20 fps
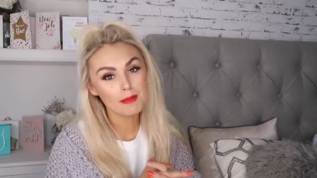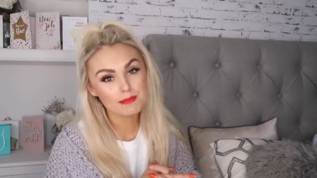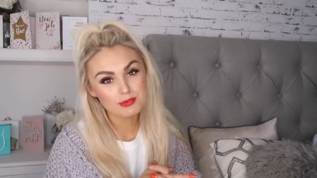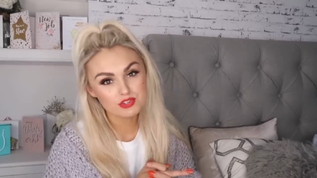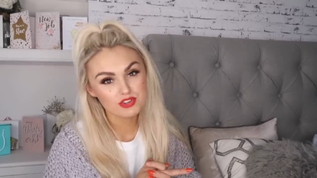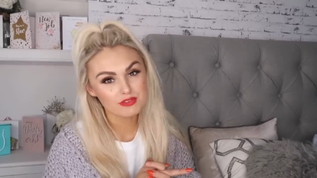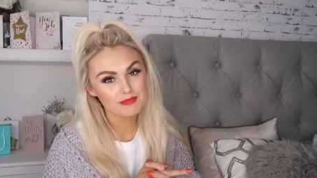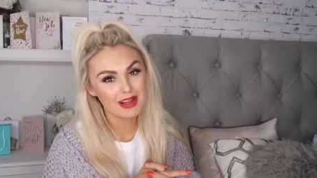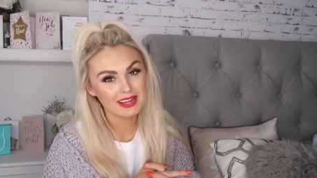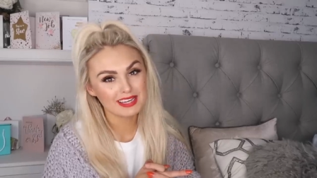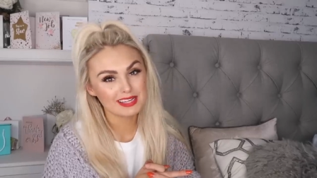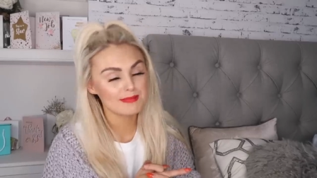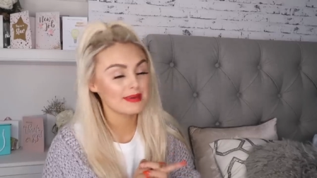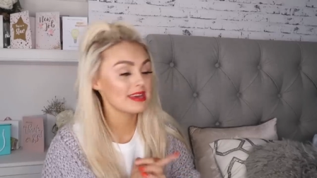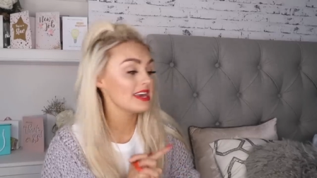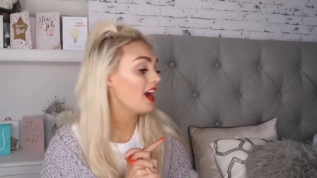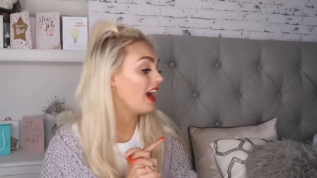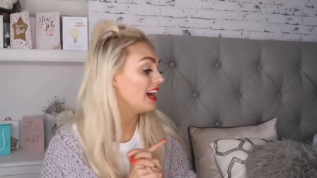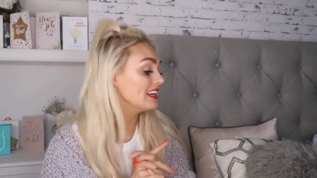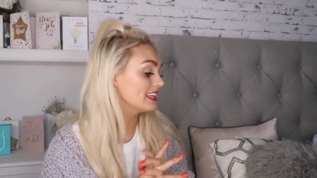Mum just reminded
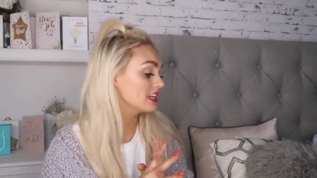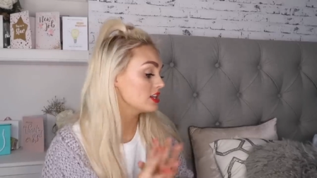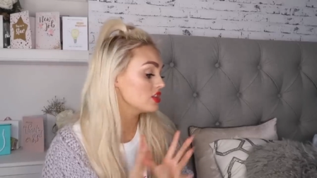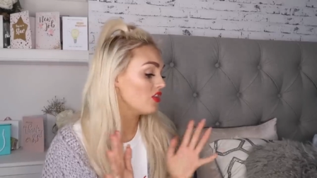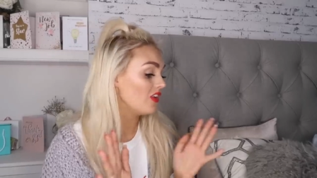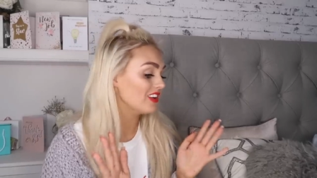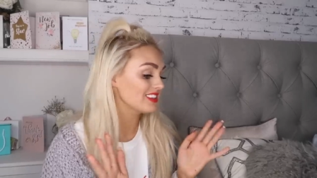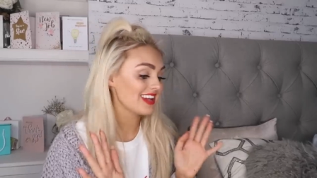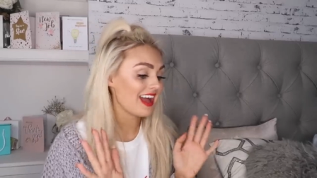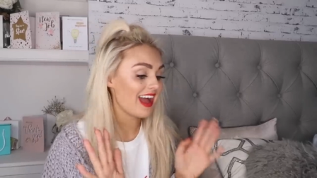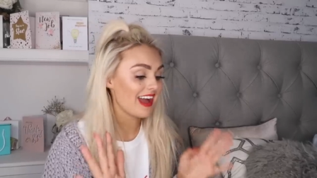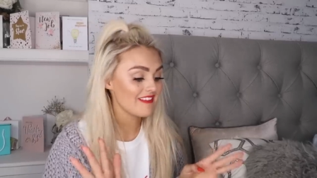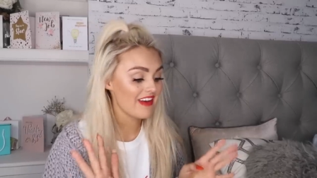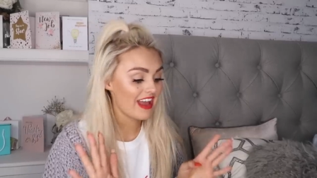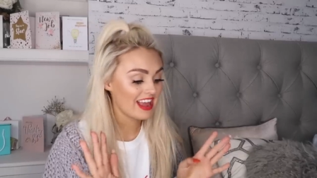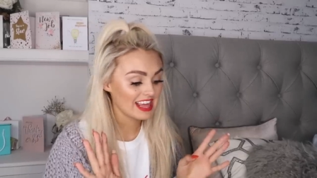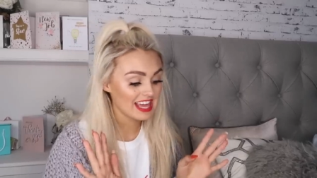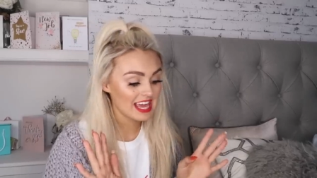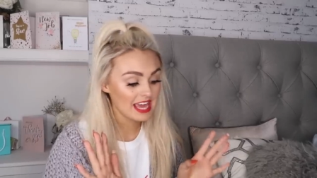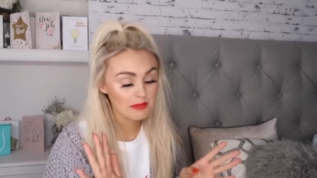me I did not have
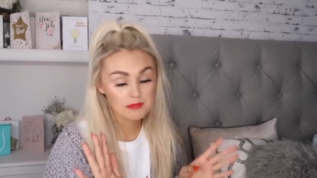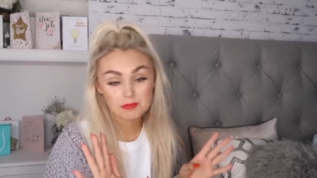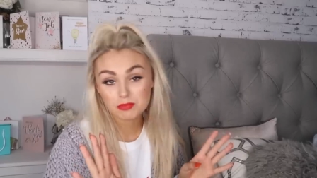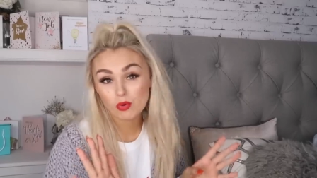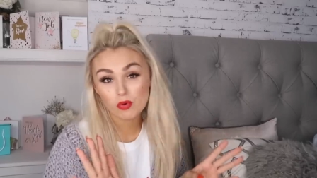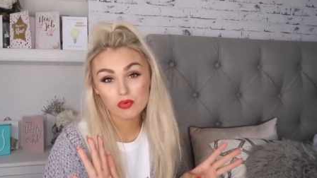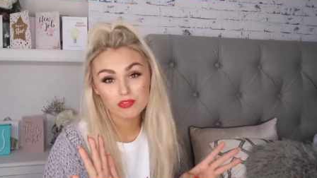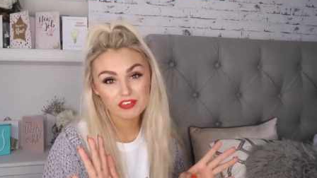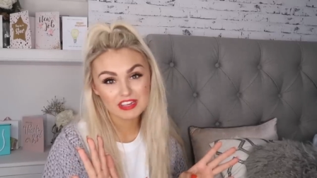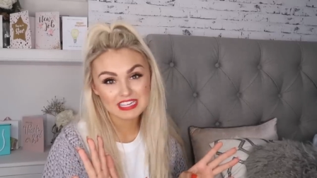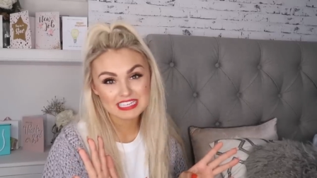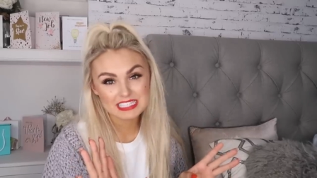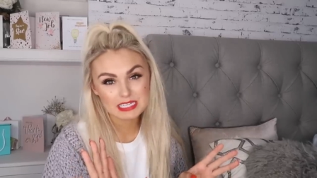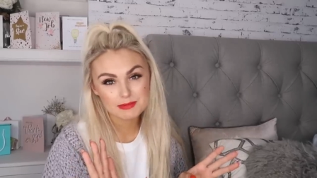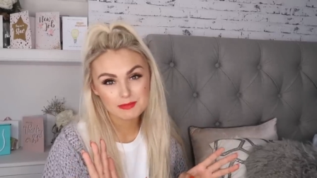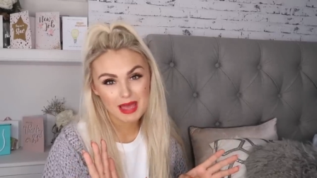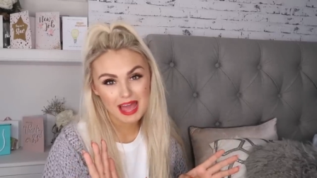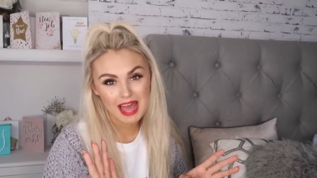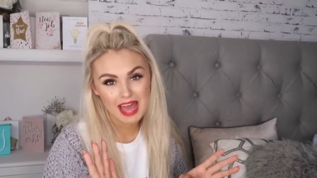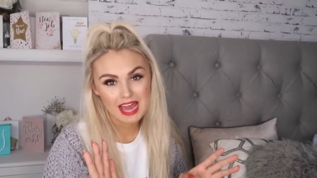any import fees
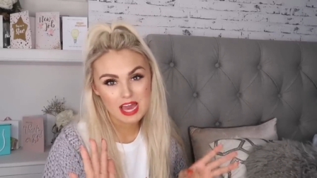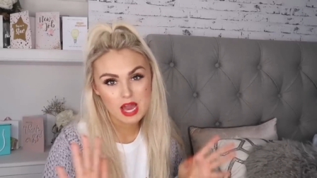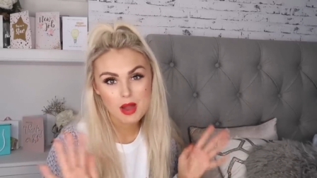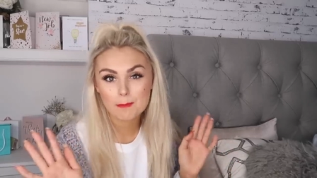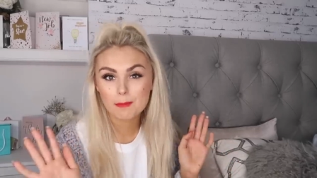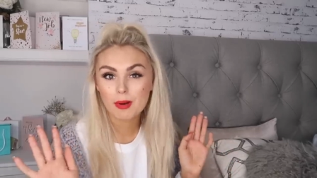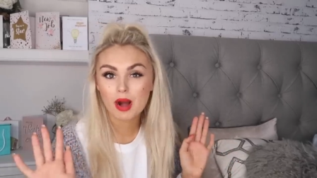to pay,